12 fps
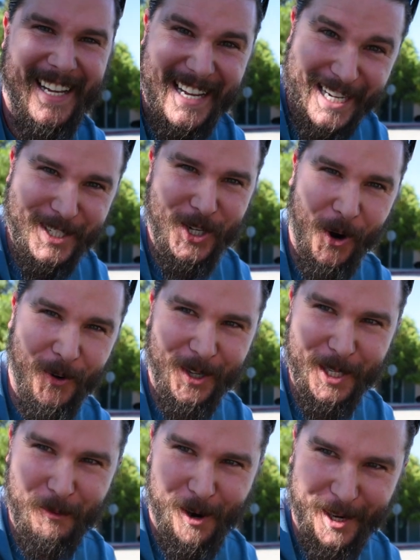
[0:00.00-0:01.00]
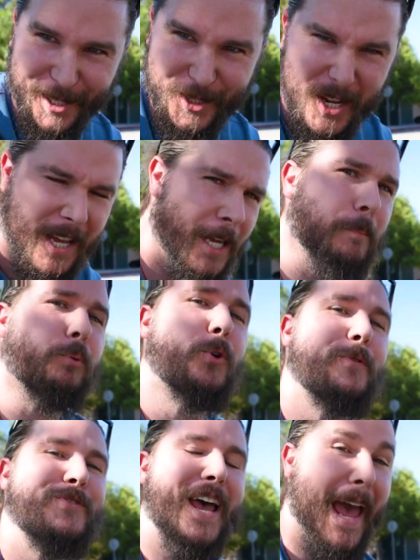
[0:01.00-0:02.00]
It totally works. It
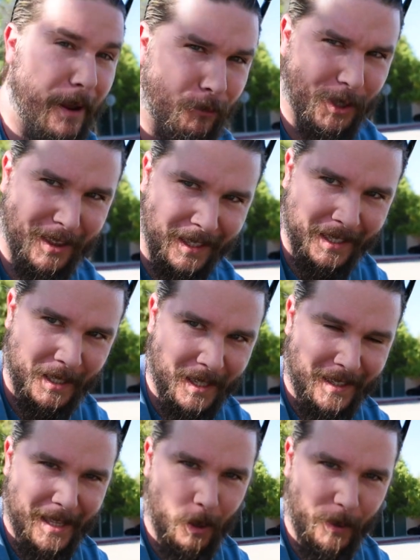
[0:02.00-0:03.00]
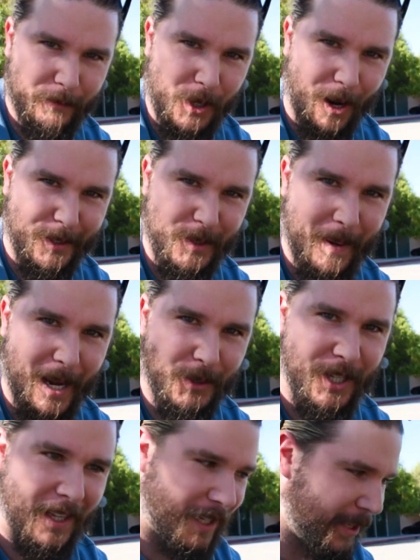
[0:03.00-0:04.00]
proves everything that we've talked about.